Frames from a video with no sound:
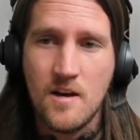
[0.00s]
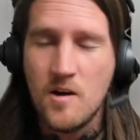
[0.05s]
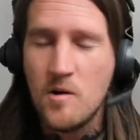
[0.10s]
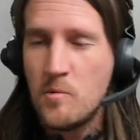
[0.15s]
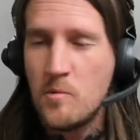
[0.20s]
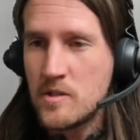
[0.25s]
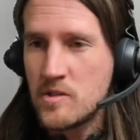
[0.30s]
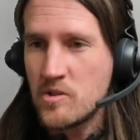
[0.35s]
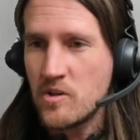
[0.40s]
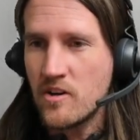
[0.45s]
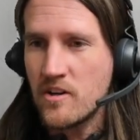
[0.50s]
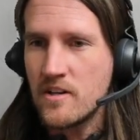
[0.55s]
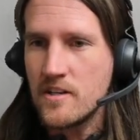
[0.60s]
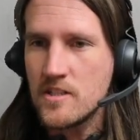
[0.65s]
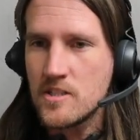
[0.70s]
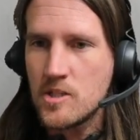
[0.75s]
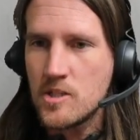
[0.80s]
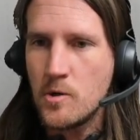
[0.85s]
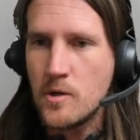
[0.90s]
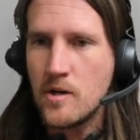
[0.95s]
which aren't going
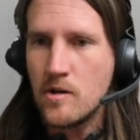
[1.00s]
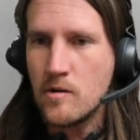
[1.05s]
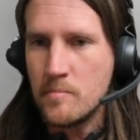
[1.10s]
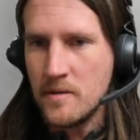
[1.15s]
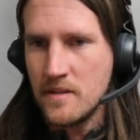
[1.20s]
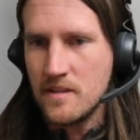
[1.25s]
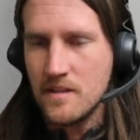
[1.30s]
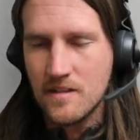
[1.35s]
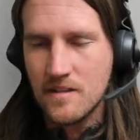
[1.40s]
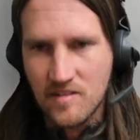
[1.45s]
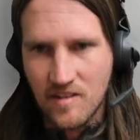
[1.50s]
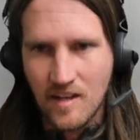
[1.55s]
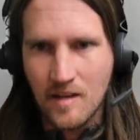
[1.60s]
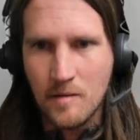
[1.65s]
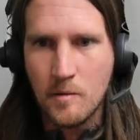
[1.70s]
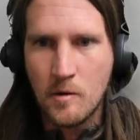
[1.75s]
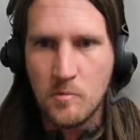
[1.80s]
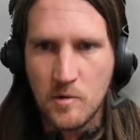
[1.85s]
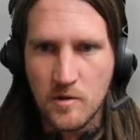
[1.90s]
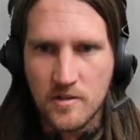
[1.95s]
to show here, but the
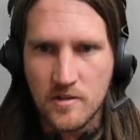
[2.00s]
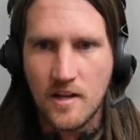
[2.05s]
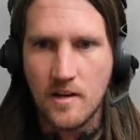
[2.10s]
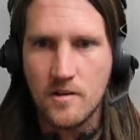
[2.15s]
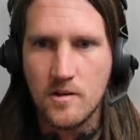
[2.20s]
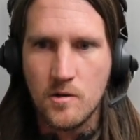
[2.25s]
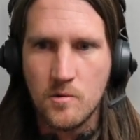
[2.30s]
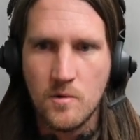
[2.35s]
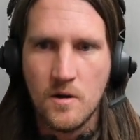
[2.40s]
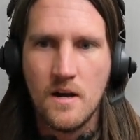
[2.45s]
schema will tell you,